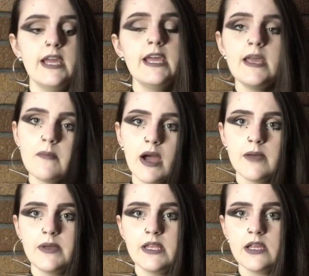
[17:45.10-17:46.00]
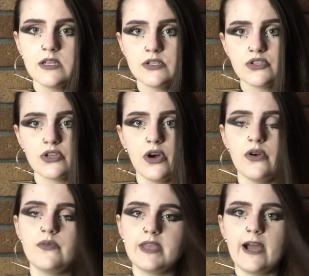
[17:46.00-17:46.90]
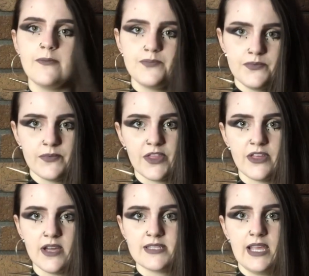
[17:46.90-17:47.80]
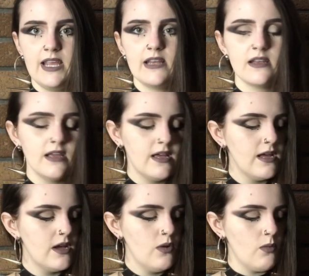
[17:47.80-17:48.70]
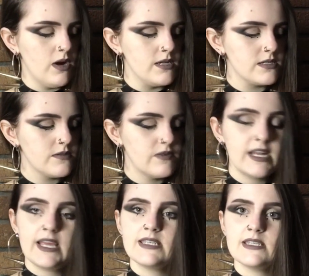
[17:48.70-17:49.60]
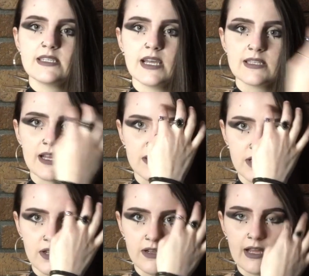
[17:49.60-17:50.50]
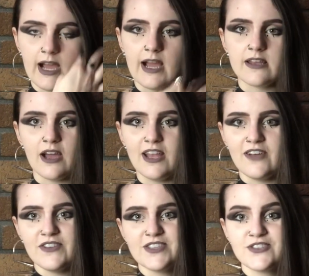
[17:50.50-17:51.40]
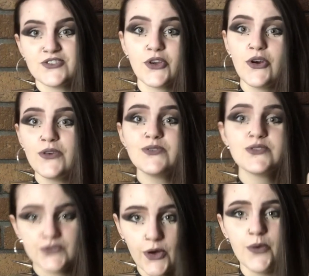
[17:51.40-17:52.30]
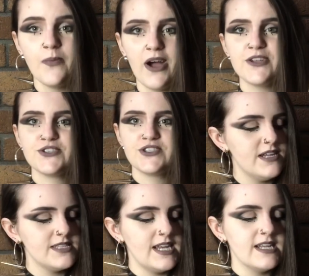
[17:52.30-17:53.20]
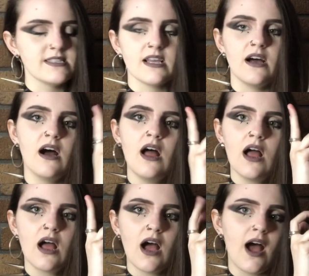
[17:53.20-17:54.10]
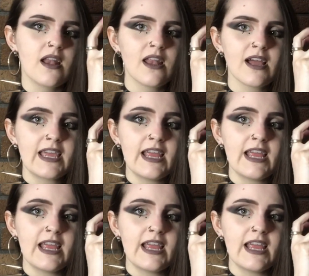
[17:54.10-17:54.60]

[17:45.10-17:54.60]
in my opinion. So yeah, the 13 was really easy to get tattooed, and I love it so much. 13 is a unlucky